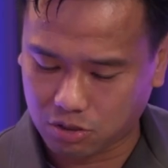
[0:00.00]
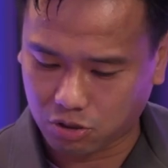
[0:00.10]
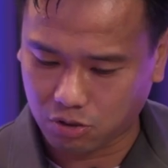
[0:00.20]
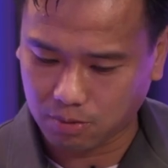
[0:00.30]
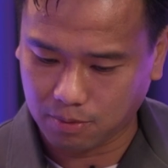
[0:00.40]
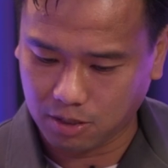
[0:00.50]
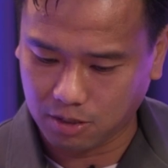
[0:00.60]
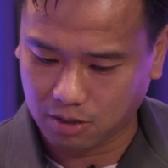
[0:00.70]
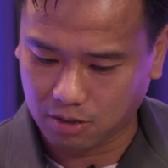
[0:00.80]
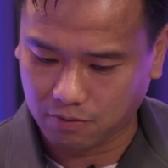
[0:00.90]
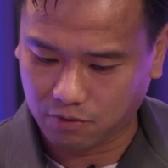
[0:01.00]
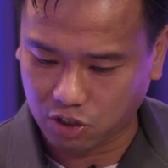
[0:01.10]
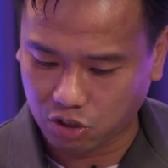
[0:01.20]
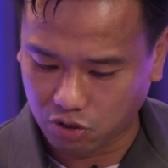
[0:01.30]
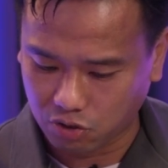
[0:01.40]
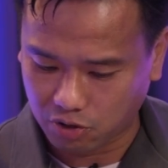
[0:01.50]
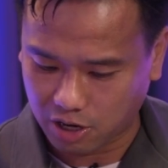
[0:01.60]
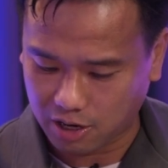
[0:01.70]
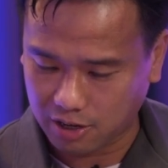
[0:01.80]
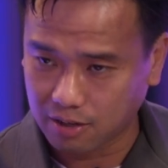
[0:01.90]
Showing me the video, right?